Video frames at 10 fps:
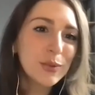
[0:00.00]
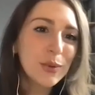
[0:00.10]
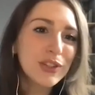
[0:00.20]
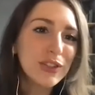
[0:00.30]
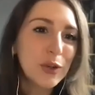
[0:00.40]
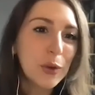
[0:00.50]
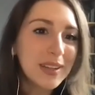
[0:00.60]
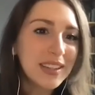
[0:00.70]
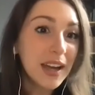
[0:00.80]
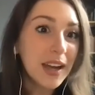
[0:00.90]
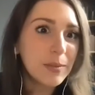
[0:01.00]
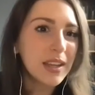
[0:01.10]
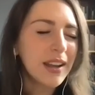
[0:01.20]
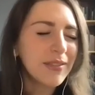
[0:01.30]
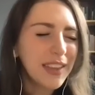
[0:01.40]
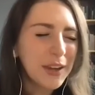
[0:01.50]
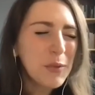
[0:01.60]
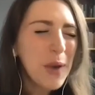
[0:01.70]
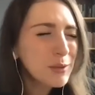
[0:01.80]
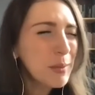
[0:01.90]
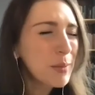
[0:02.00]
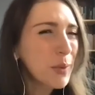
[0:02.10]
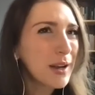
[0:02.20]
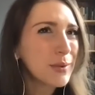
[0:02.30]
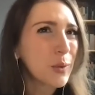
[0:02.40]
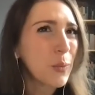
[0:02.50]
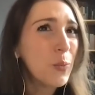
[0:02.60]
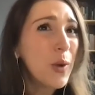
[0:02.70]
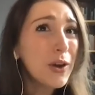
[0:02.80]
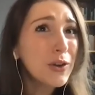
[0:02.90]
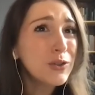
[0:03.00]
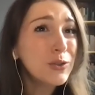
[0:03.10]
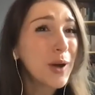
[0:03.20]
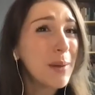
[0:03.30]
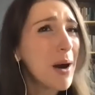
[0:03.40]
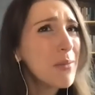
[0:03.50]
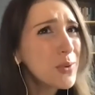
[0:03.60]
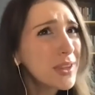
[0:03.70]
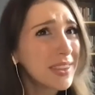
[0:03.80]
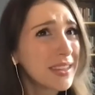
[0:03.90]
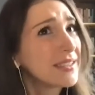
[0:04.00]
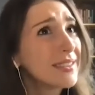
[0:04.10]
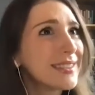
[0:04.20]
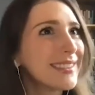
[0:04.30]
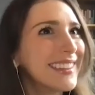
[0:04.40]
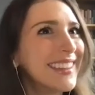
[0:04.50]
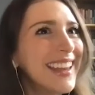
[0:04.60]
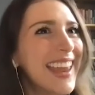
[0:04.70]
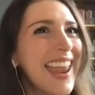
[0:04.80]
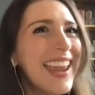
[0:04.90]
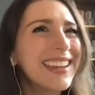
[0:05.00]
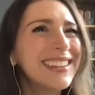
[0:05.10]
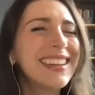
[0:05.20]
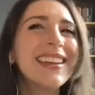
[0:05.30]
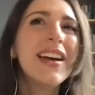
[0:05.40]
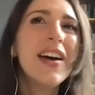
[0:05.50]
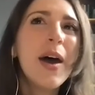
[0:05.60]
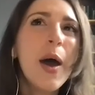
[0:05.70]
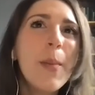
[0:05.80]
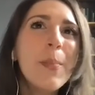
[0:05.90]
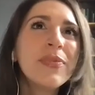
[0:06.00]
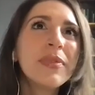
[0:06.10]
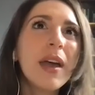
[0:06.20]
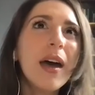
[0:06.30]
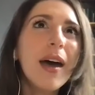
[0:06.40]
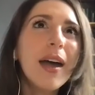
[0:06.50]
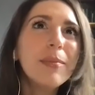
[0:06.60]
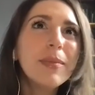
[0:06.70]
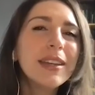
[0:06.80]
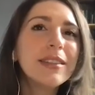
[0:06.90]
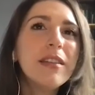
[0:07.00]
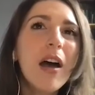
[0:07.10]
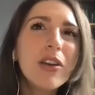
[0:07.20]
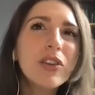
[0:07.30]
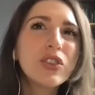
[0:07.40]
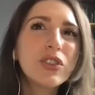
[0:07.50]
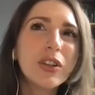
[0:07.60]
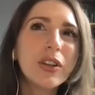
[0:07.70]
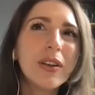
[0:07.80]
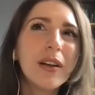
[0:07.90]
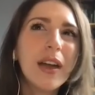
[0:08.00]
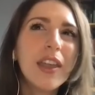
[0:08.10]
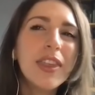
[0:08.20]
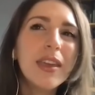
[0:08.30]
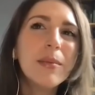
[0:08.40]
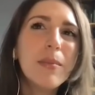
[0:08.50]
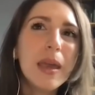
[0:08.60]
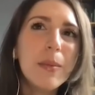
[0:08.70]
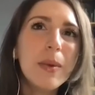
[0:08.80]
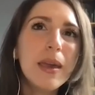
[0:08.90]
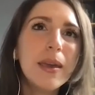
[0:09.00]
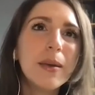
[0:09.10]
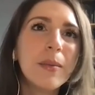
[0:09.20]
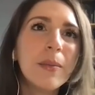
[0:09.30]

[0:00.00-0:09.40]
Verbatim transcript: question so many times and I like racked my brain. I was like, where did you come up with this? And I'm like, not sure. I think maybe